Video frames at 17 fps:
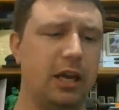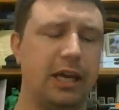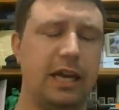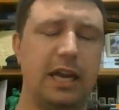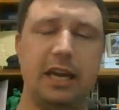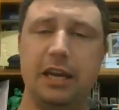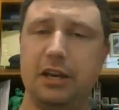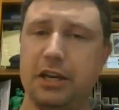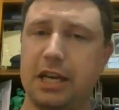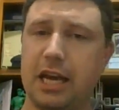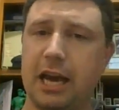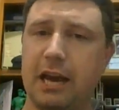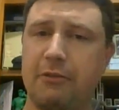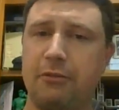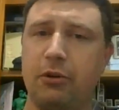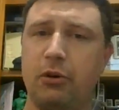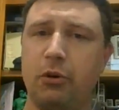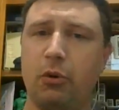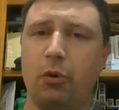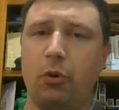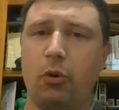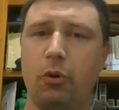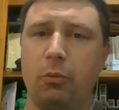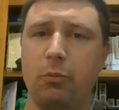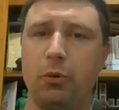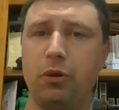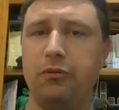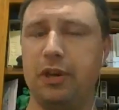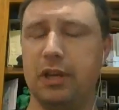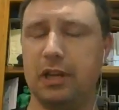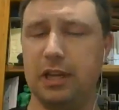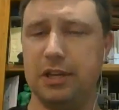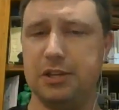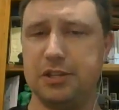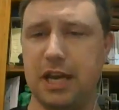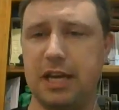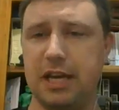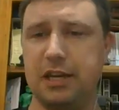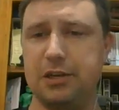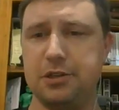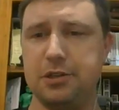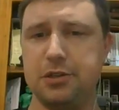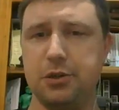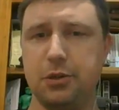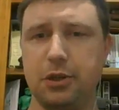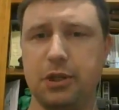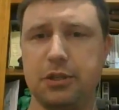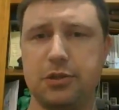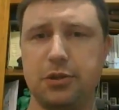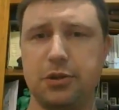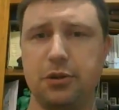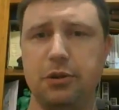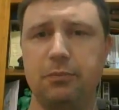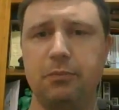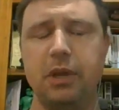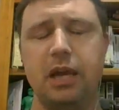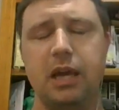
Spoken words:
getting into cover or moving at least 8 inches during the turn.